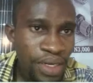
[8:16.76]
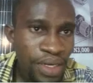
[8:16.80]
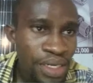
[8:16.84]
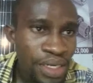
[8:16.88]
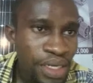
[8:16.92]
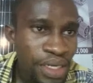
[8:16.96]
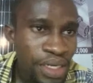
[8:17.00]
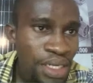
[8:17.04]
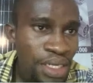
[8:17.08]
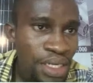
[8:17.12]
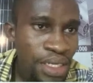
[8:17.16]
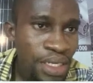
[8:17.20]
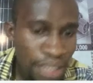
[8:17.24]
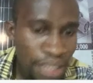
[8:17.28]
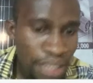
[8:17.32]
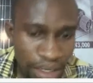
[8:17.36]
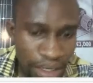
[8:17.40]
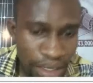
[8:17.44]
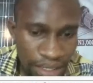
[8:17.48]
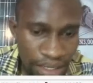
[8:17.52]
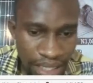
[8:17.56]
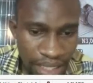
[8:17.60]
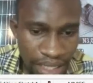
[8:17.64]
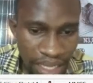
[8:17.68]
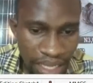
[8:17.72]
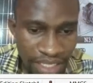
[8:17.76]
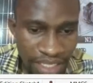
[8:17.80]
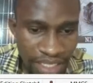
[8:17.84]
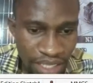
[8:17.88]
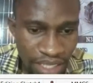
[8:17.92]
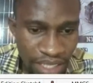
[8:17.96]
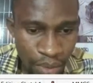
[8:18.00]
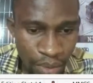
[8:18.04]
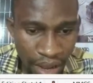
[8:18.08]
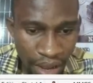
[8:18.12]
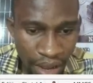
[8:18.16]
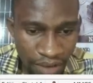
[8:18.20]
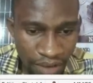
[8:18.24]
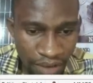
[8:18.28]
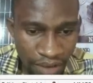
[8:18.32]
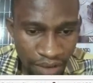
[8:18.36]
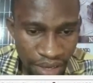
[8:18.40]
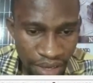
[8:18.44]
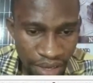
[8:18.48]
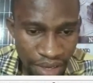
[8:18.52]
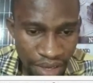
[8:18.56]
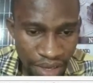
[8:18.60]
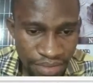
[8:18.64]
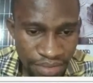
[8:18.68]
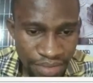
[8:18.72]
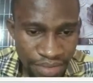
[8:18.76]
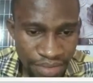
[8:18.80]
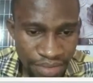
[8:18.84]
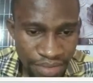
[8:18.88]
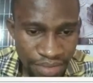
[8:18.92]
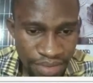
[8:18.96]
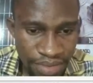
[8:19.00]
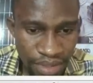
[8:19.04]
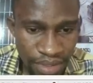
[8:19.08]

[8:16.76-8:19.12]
Now the next thing we have here, let's